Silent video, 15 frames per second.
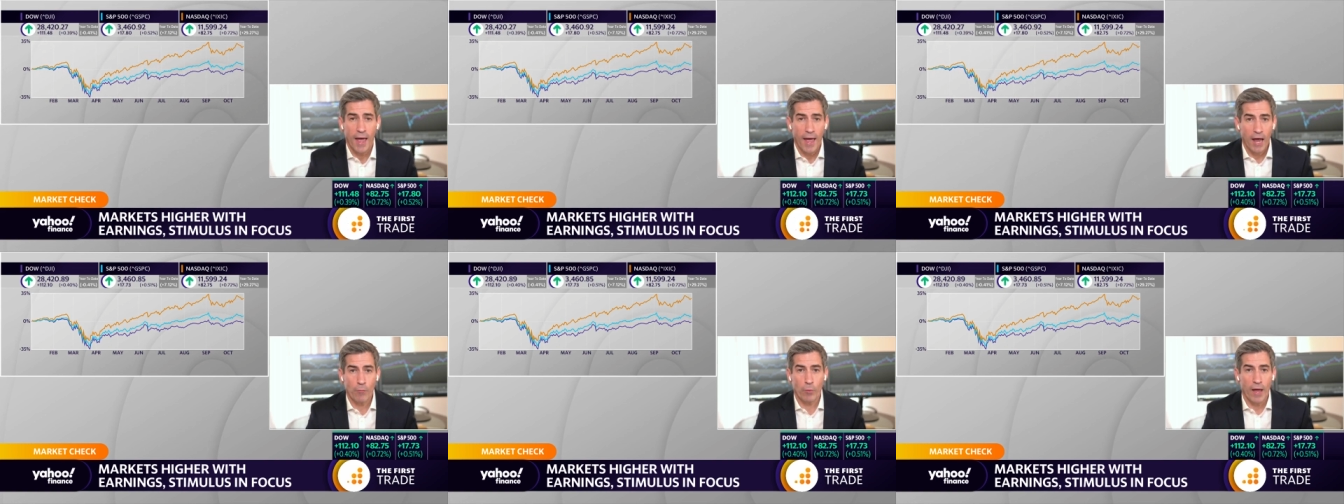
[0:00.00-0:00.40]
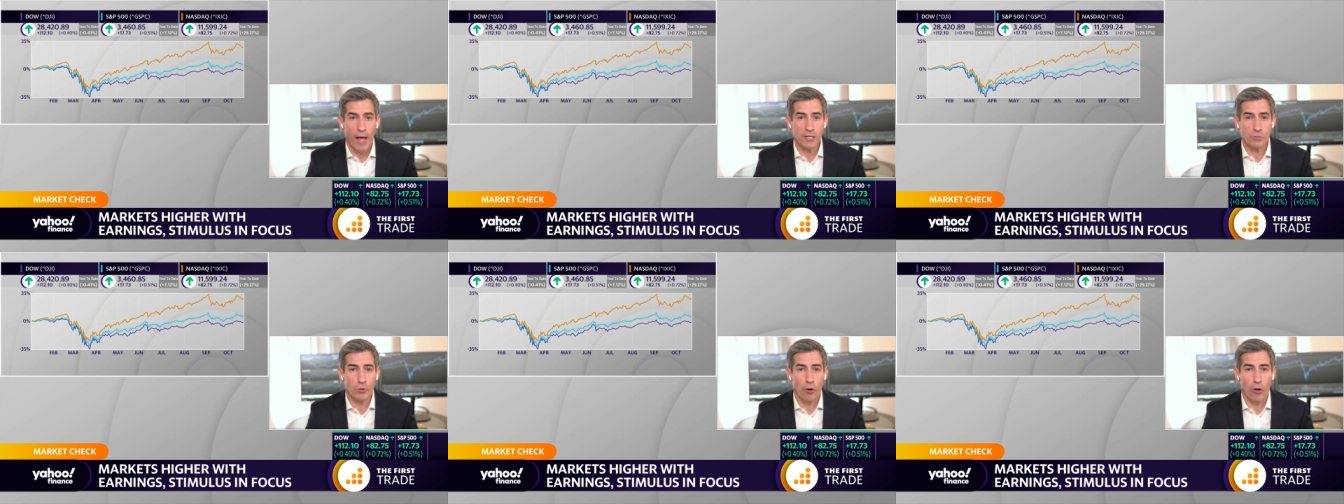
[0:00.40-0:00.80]
And
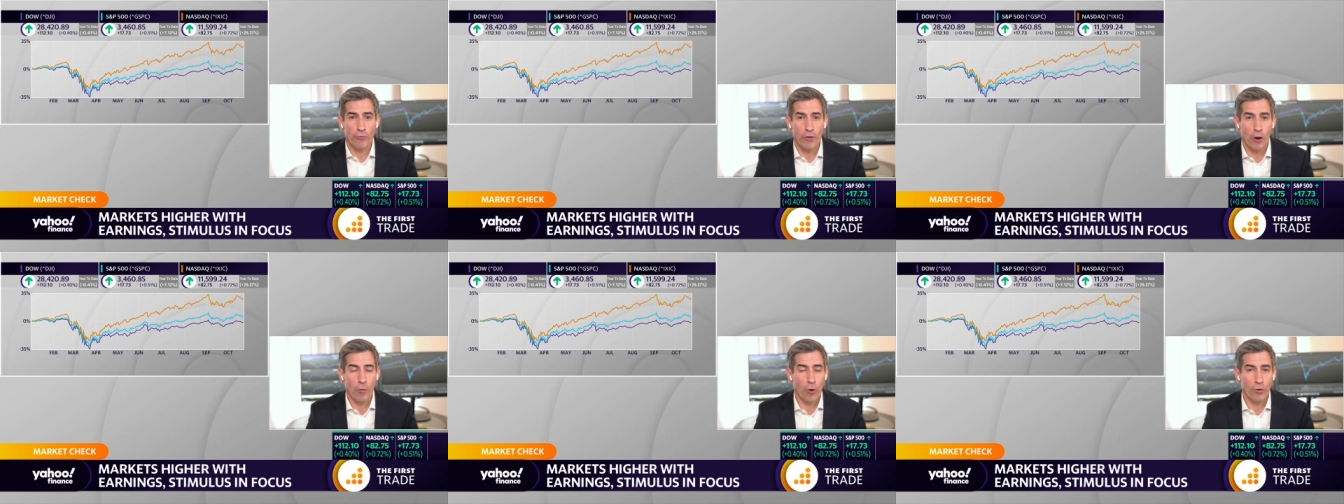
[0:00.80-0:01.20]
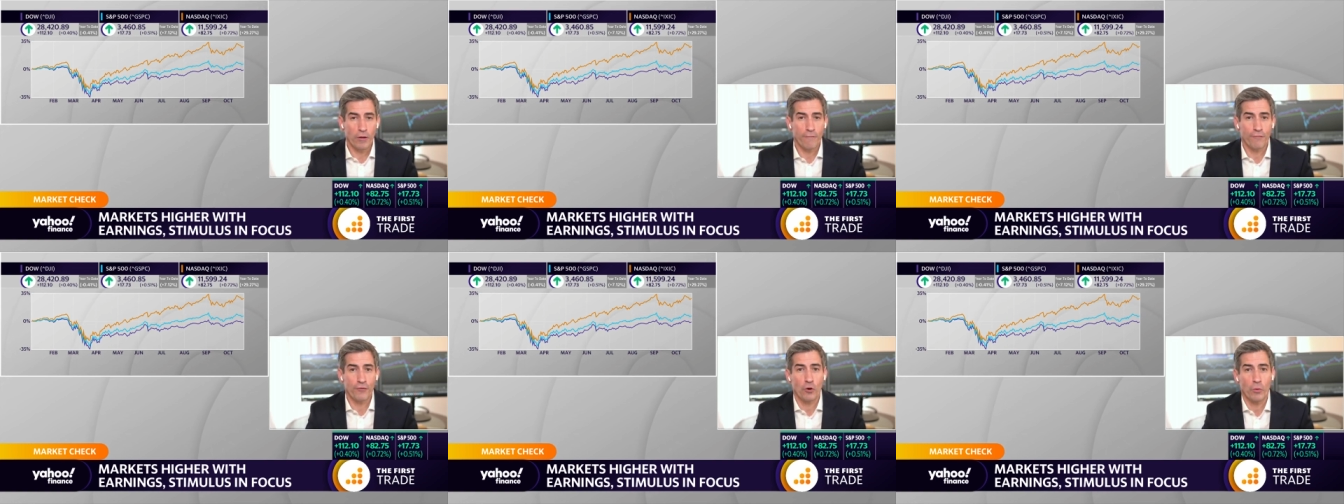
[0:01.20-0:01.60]
as we all know, we're
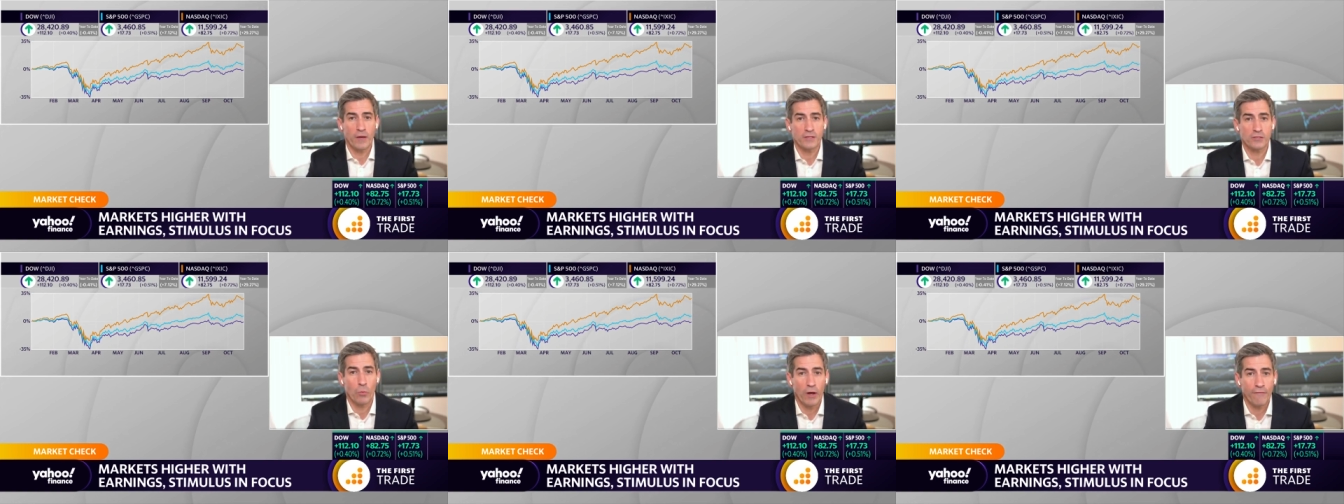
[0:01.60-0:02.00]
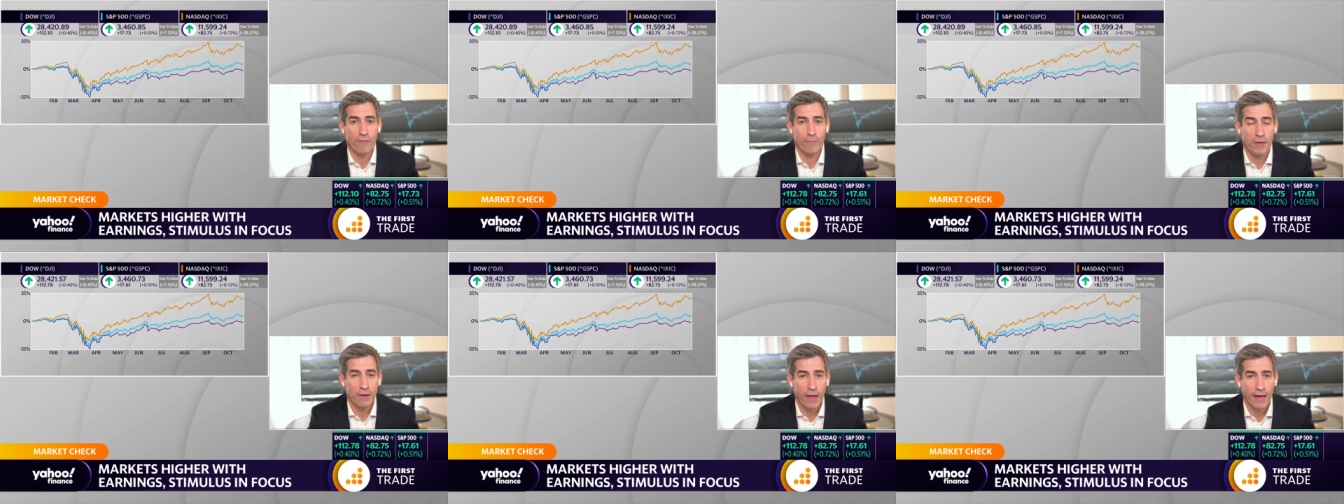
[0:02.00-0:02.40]
only a few weeks away
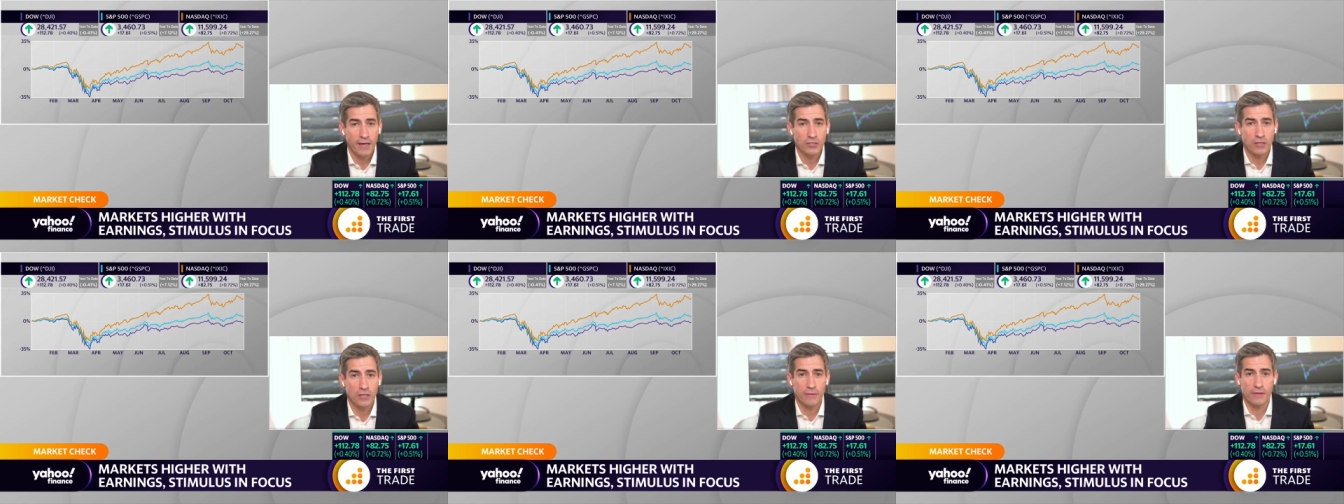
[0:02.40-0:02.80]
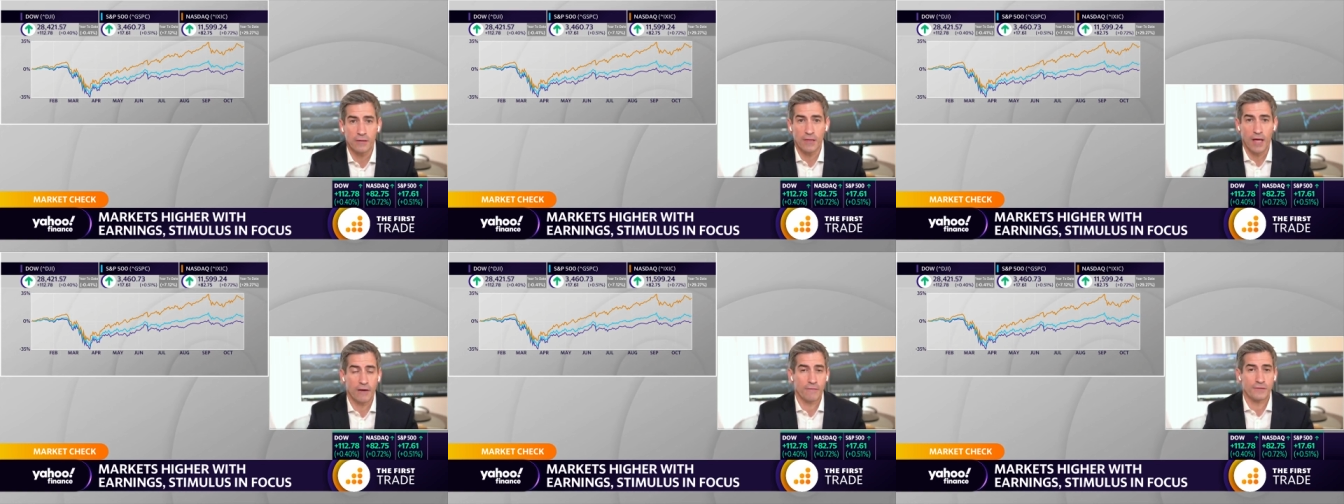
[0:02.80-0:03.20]
from the election. There's a
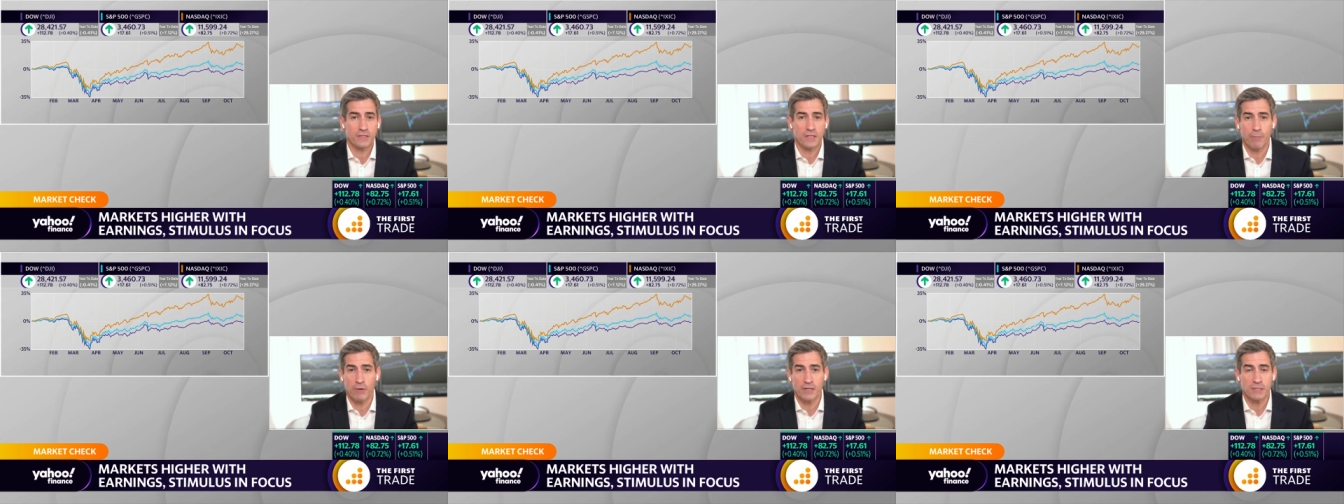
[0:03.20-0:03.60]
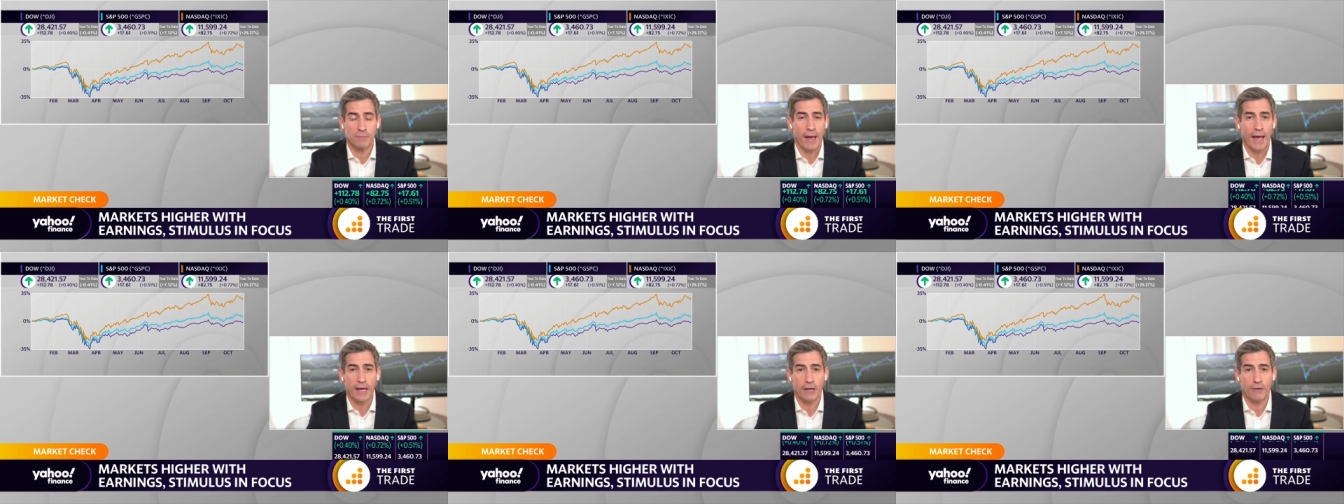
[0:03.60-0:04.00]
lot of stimulus
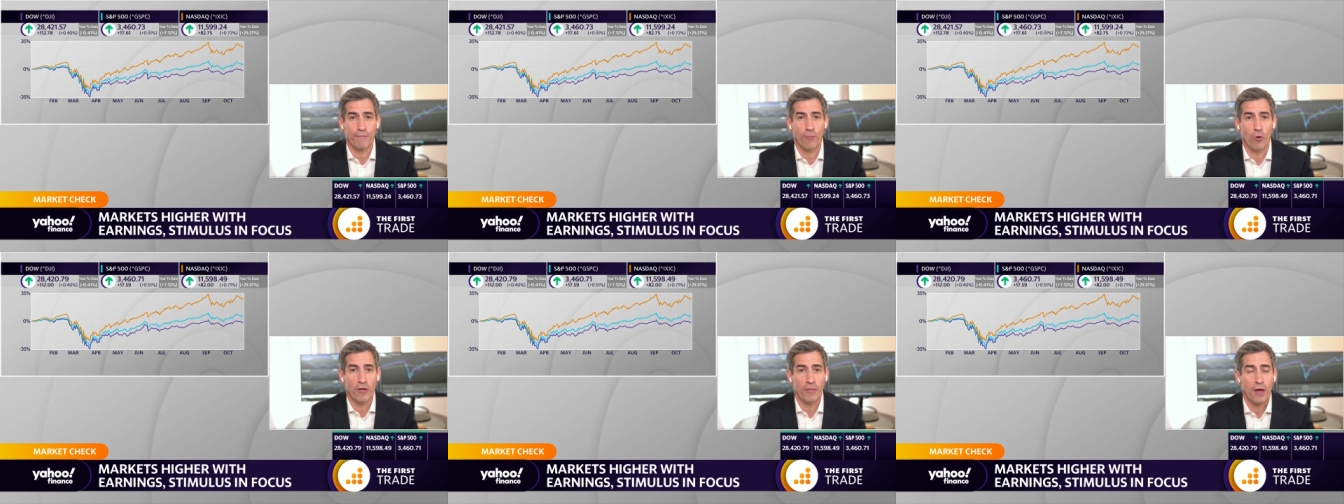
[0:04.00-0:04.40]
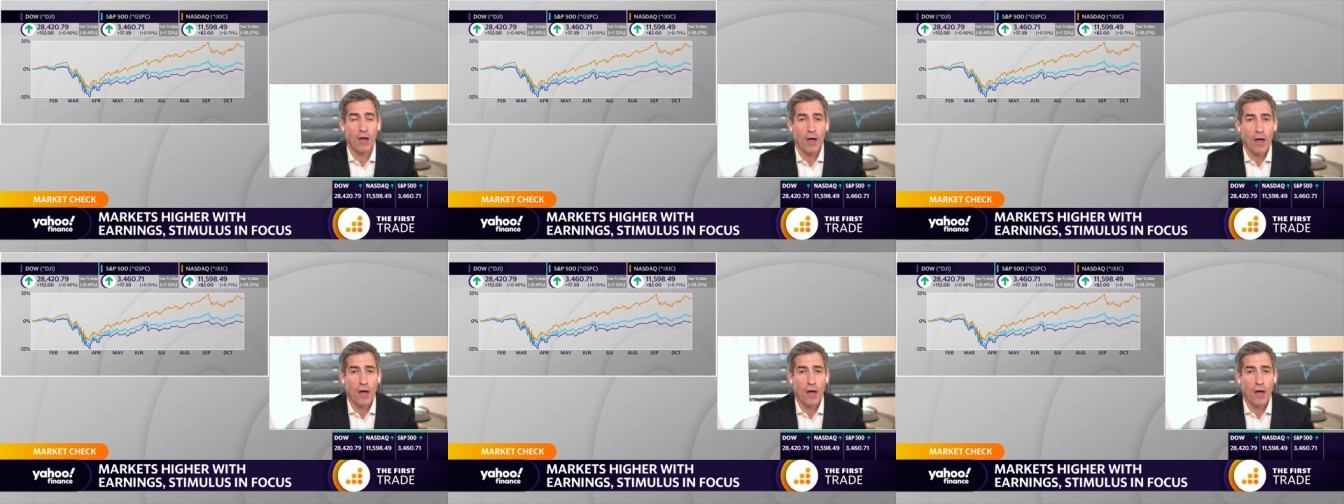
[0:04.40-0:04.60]
back and forth.